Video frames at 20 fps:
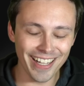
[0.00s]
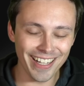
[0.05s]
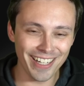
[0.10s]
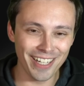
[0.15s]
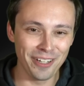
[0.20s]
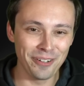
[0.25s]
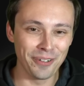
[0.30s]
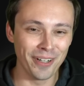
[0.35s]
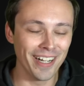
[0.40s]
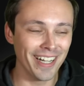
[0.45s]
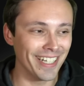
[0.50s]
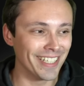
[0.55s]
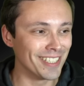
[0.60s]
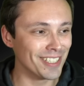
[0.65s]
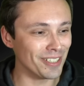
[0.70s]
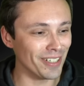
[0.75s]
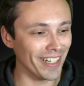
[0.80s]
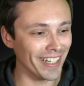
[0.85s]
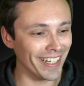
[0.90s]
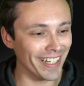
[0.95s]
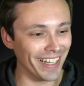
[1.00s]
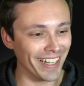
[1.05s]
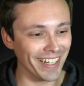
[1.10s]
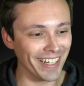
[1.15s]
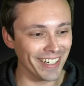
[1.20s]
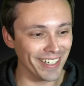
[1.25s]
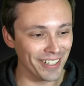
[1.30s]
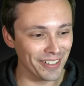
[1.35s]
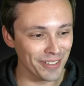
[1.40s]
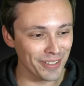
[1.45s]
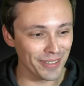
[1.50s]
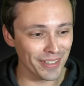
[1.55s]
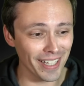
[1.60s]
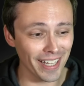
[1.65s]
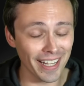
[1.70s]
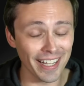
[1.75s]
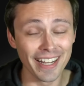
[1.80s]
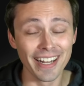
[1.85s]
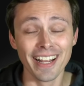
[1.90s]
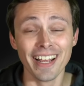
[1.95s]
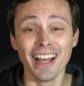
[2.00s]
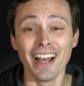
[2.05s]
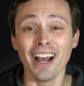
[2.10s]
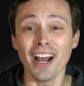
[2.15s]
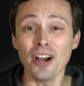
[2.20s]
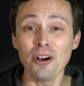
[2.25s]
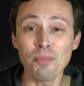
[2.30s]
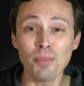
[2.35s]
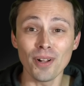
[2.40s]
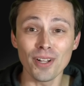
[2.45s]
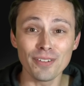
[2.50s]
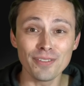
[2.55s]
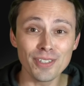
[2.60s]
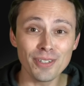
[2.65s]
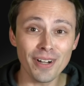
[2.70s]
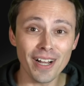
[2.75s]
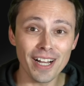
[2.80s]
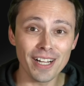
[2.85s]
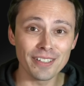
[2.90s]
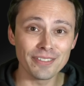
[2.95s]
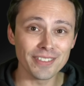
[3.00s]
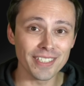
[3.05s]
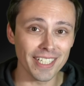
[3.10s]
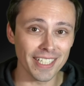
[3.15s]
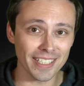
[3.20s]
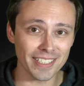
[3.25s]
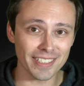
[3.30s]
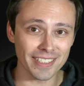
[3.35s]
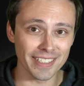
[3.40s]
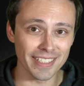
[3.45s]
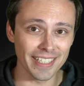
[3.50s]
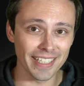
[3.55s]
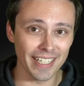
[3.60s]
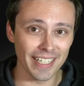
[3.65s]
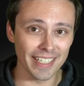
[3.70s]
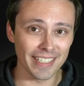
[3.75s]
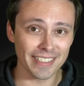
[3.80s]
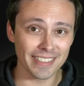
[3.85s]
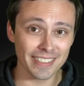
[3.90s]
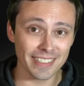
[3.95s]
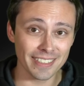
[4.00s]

anyway, so I got I got to go do that. I hope all of you have an excellent day.